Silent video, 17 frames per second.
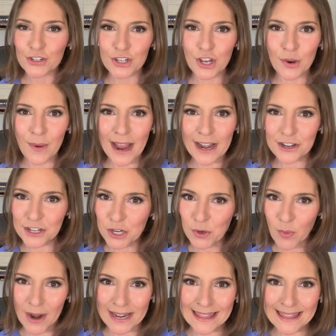So I knew
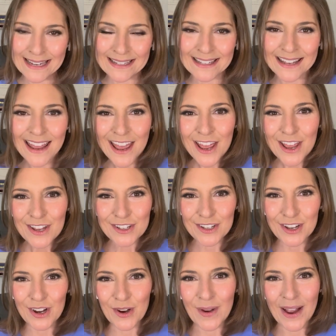you wanted this.
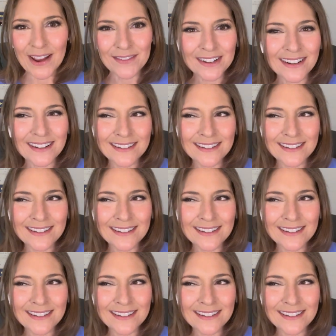So I've